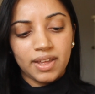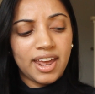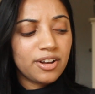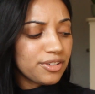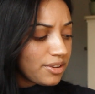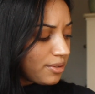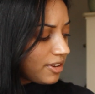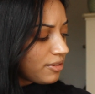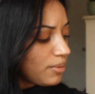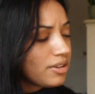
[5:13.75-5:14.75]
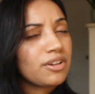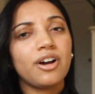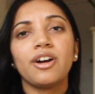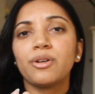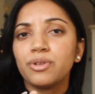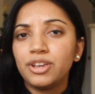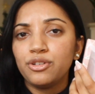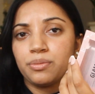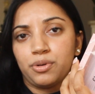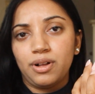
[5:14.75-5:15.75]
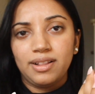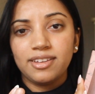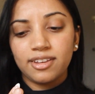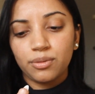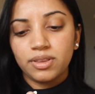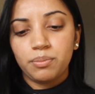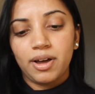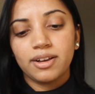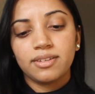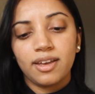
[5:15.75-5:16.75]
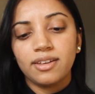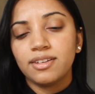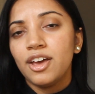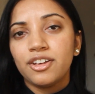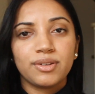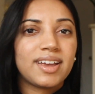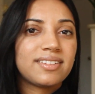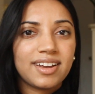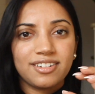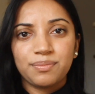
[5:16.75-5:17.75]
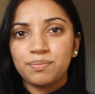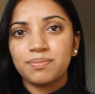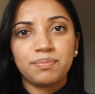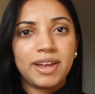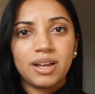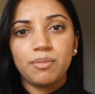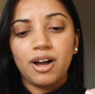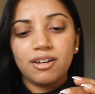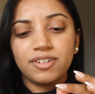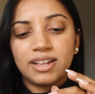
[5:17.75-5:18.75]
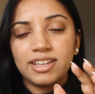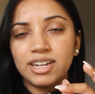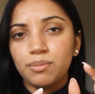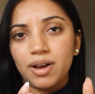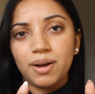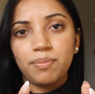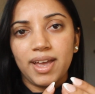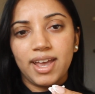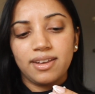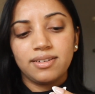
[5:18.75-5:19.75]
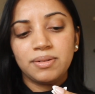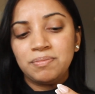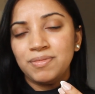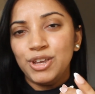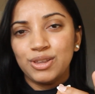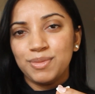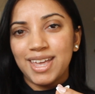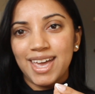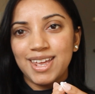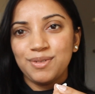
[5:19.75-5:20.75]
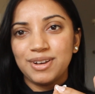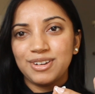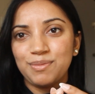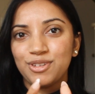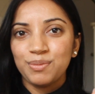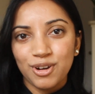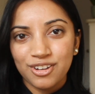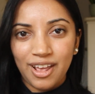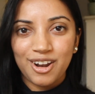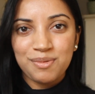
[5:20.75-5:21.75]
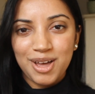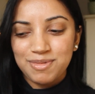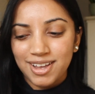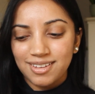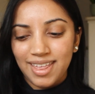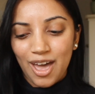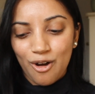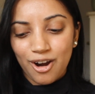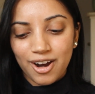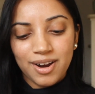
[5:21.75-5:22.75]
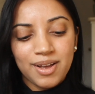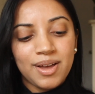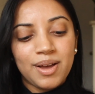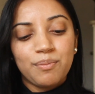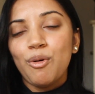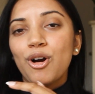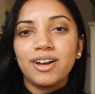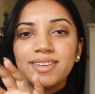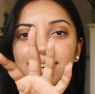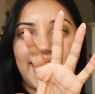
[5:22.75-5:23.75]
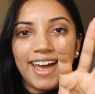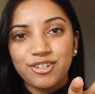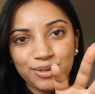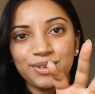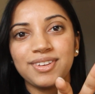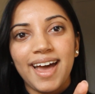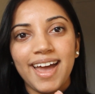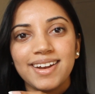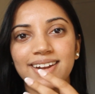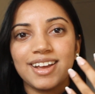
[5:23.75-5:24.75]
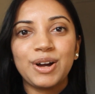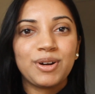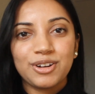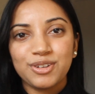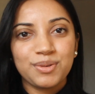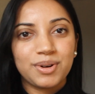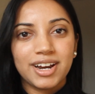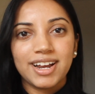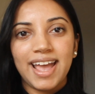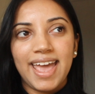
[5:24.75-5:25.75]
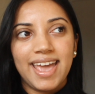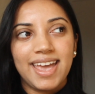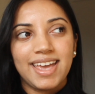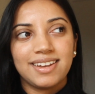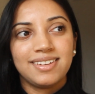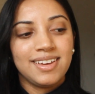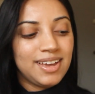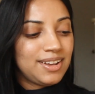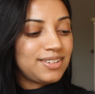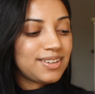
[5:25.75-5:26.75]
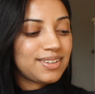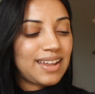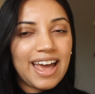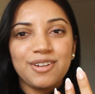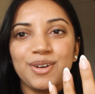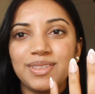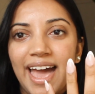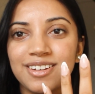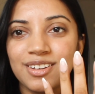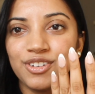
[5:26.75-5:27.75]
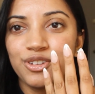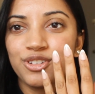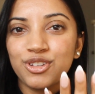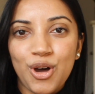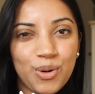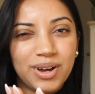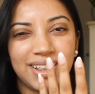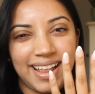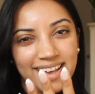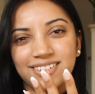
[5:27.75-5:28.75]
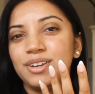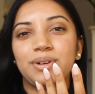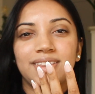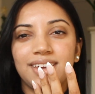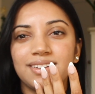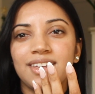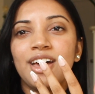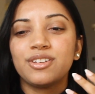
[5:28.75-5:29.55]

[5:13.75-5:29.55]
And also, these ones are reusable. At least that's what the box says. So I guess I could just pick them off and clean them up and use them again, which I'm super excited about because they are more on the natural side and I could wear it to work and just, I don't know, I just feel so classy with this.